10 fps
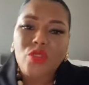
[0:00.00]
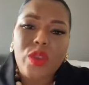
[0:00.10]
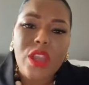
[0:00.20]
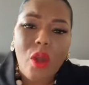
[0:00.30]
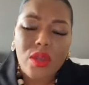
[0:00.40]

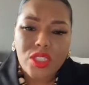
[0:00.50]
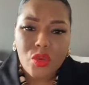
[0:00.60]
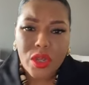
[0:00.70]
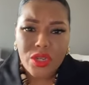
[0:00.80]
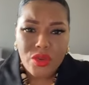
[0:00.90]
into a
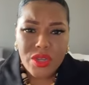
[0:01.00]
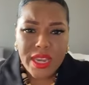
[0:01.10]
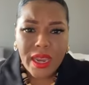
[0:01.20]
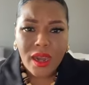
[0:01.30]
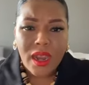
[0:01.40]
new year,
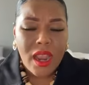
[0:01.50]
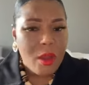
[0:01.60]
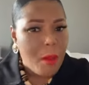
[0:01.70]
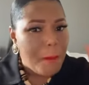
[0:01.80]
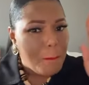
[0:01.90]

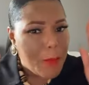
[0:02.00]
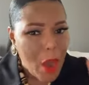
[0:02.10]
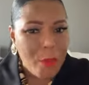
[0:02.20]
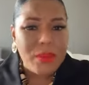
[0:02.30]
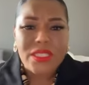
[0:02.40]

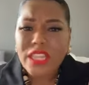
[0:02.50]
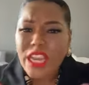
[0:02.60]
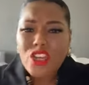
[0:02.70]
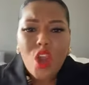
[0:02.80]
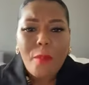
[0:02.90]
purpose in your
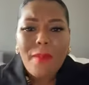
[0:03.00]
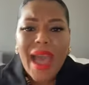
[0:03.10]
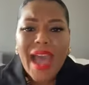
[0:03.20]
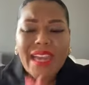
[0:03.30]
mind a